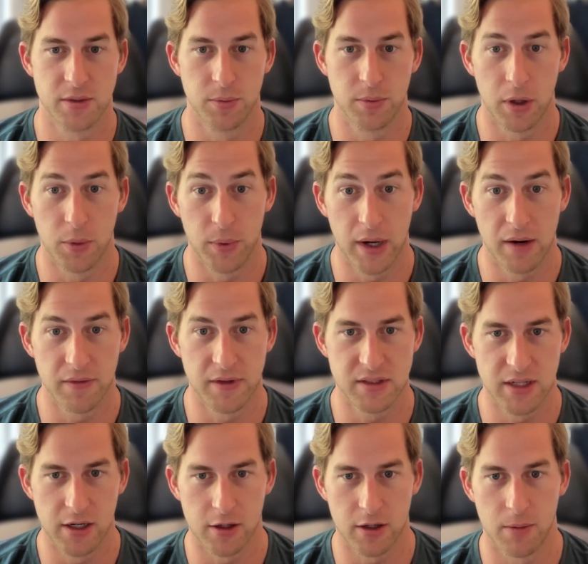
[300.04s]
And we have this
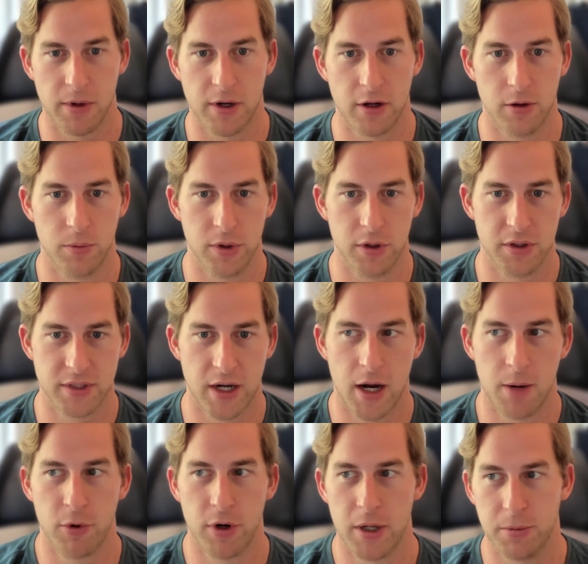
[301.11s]
data coming in real
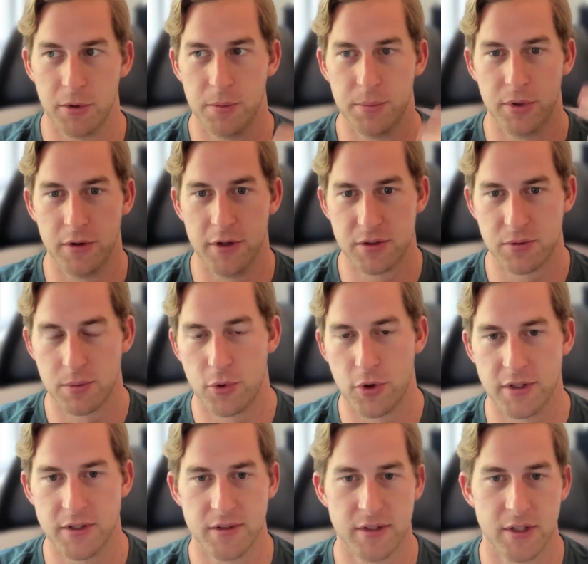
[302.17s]
time. We're able to build these
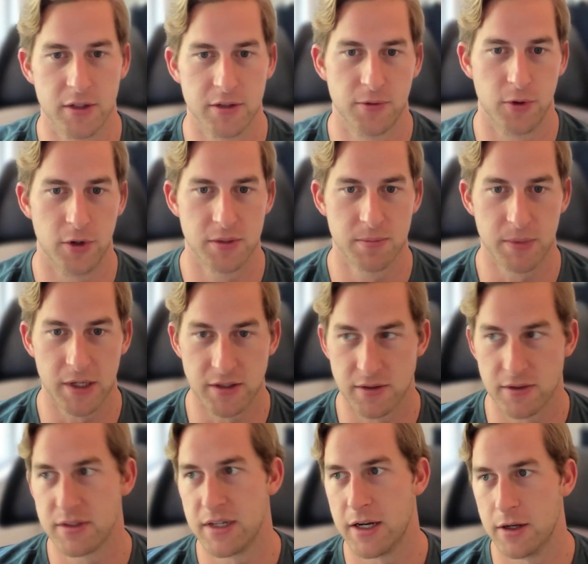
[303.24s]
reports in Salesforce because
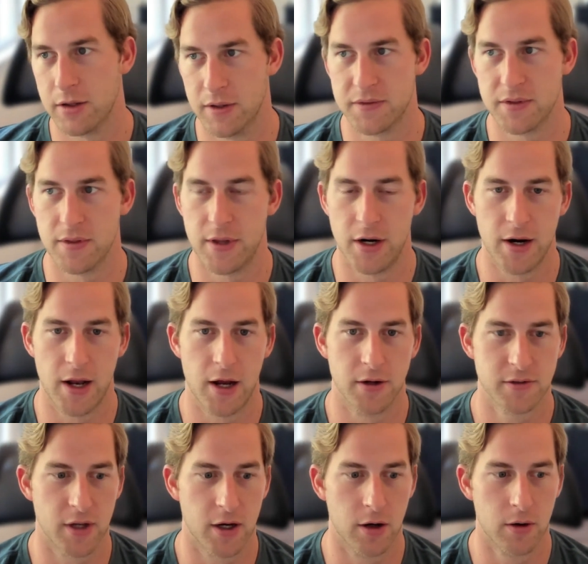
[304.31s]
this data lives in there now.
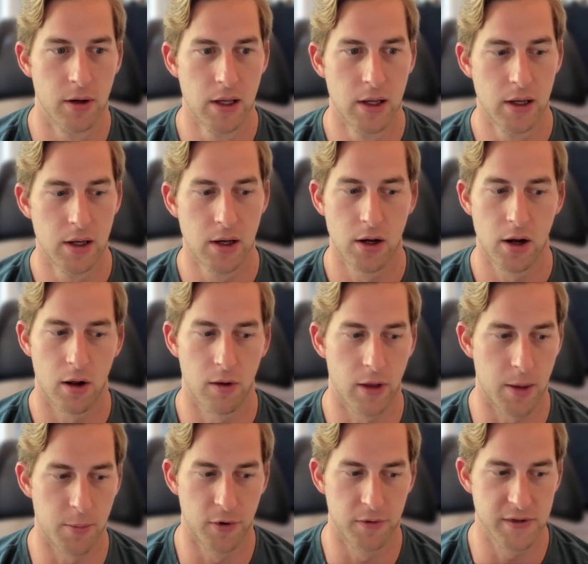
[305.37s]
So a
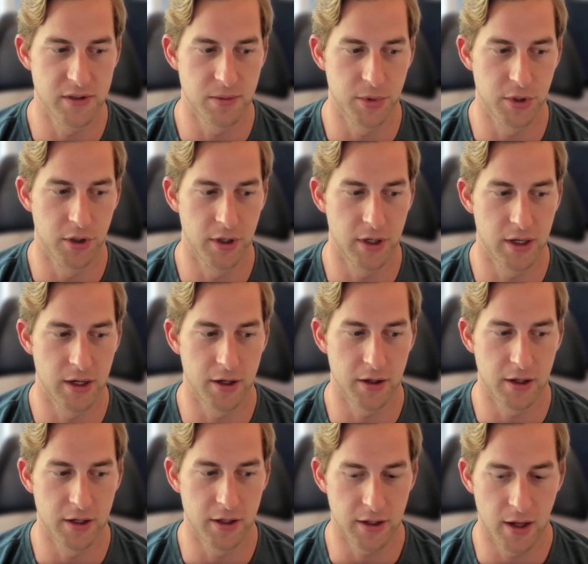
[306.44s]
lot more visibility.
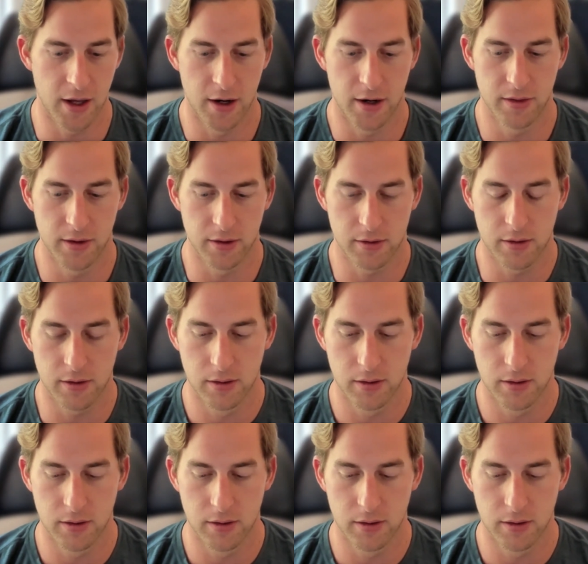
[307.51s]
And again, I think